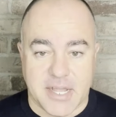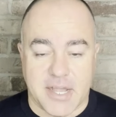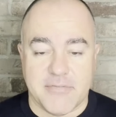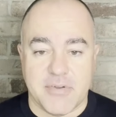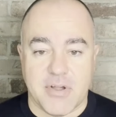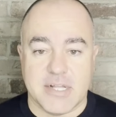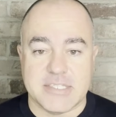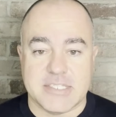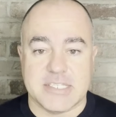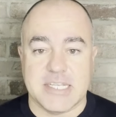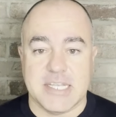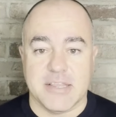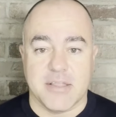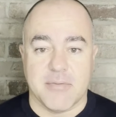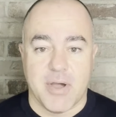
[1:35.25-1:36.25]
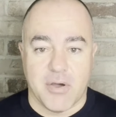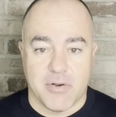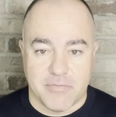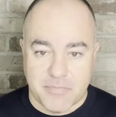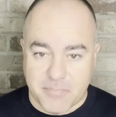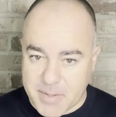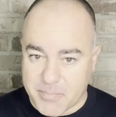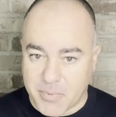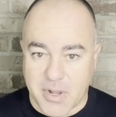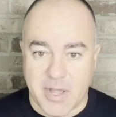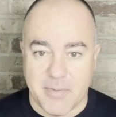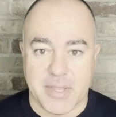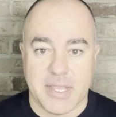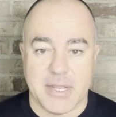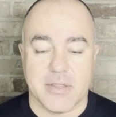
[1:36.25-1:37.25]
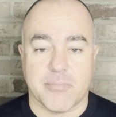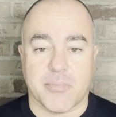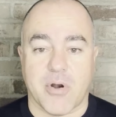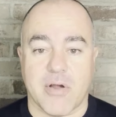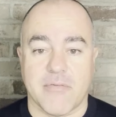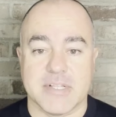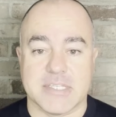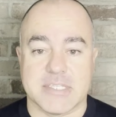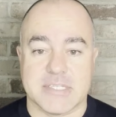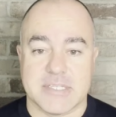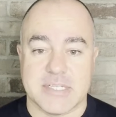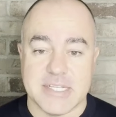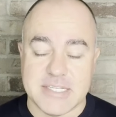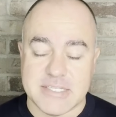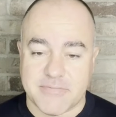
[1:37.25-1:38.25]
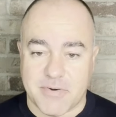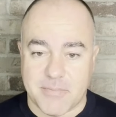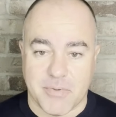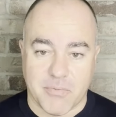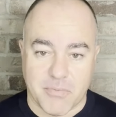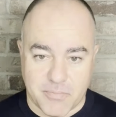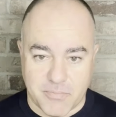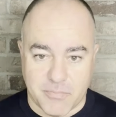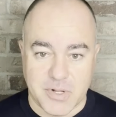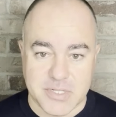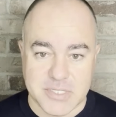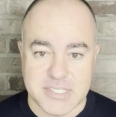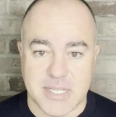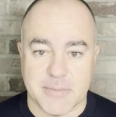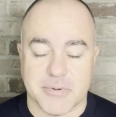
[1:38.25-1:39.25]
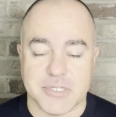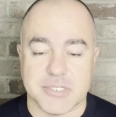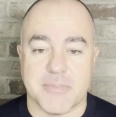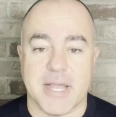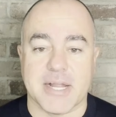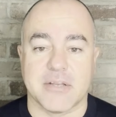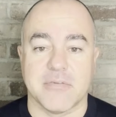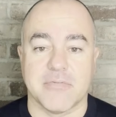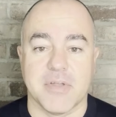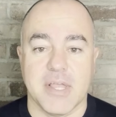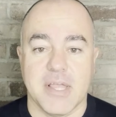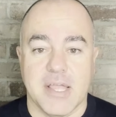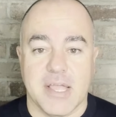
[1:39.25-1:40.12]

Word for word: I've not seen the amount of people coming into the province, at least from the real estate perspective,